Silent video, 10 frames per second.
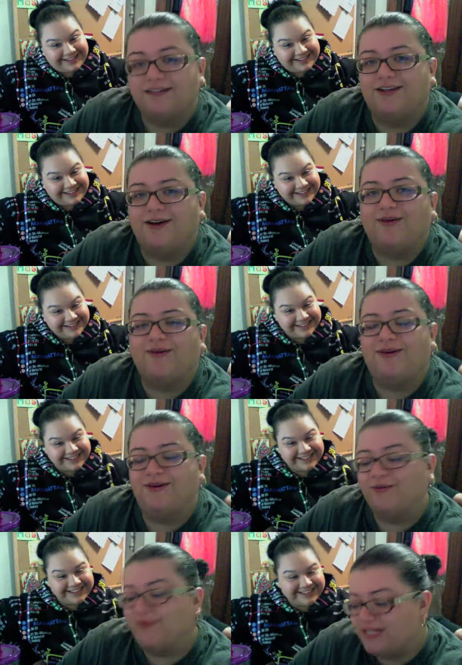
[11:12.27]
Speaker 1: so
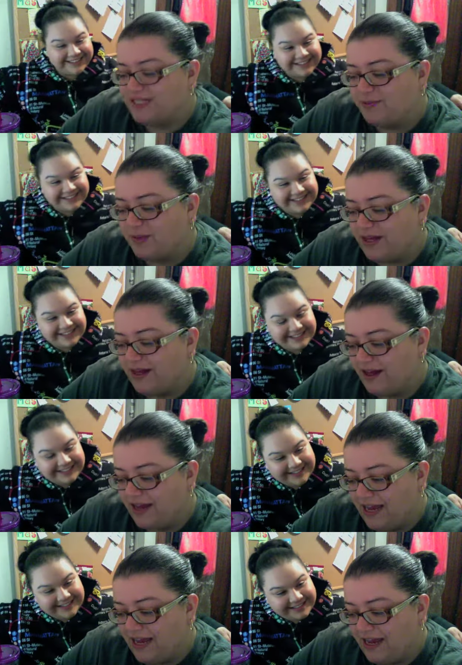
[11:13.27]
we split
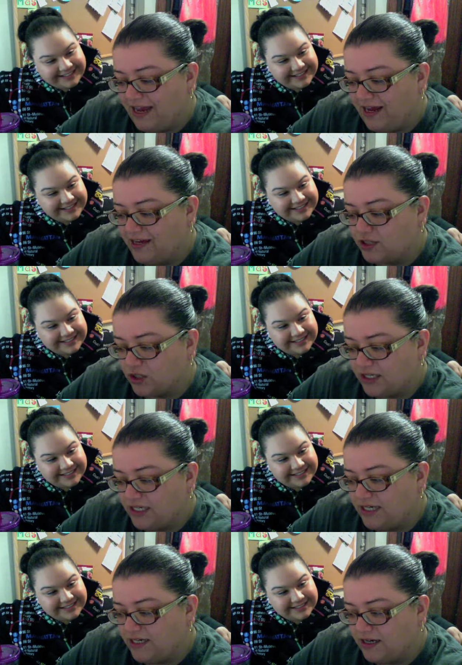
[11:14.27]
a
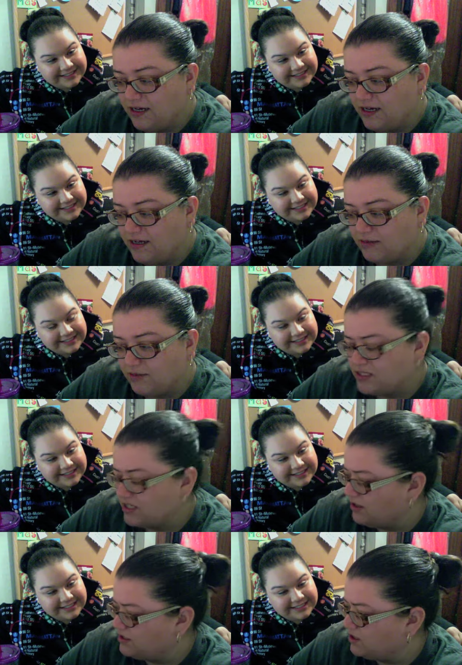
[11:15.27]
turkey. Uh, what is it
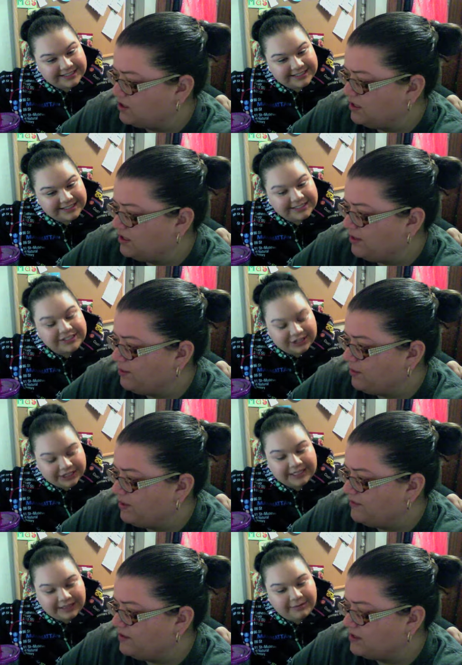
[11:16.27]
called? Turkey club turkey or
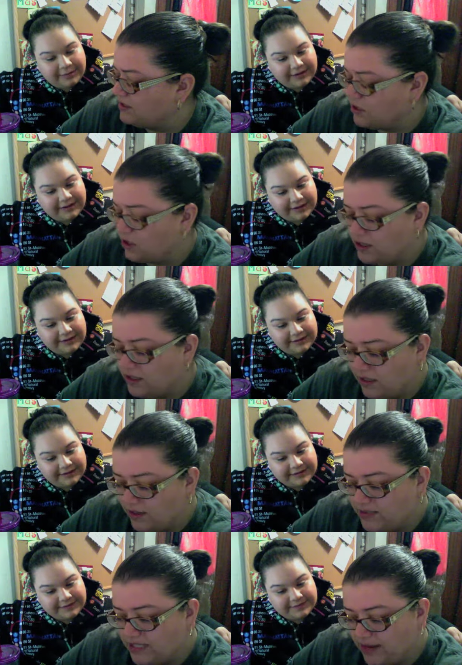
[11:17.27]
whatever club. it is. A turkey
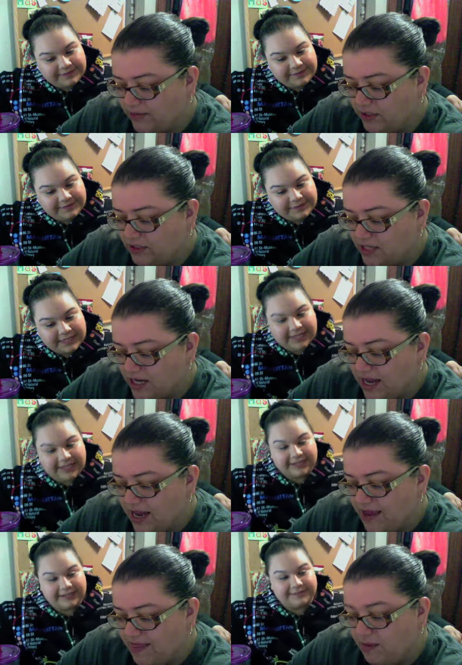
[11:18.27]
club sandwich,
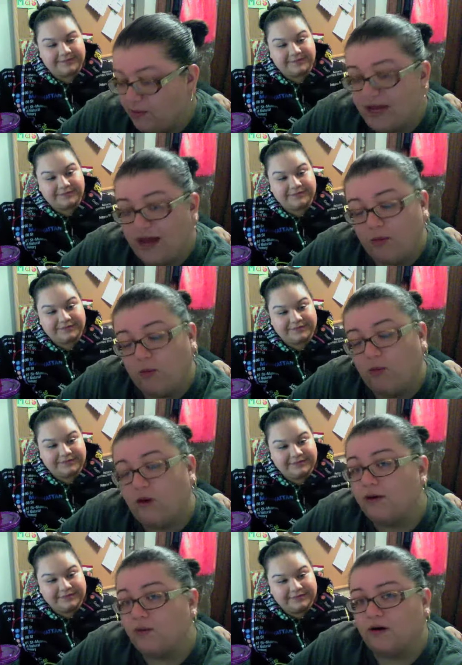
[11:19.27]
and then we got
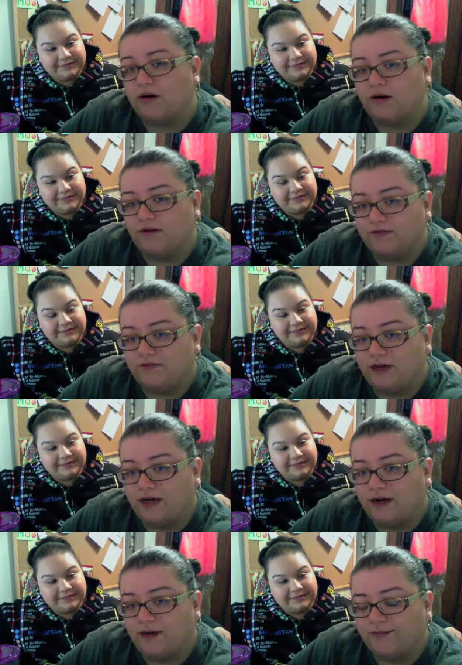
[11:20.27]
one order of
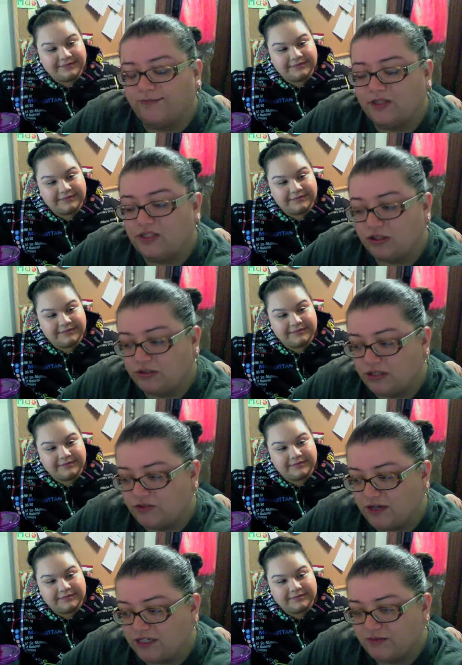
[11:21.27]
um, chili cheese
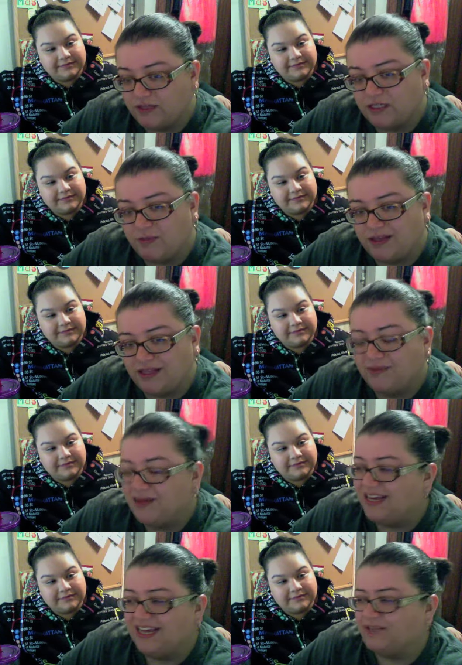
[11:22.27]
fries, and we split them.
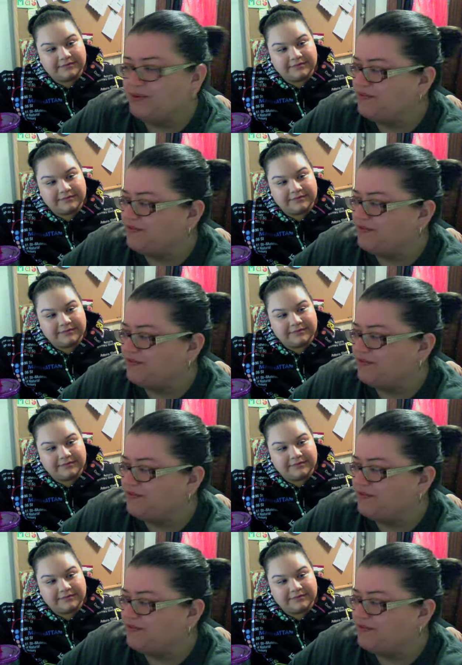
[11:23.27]
Did we even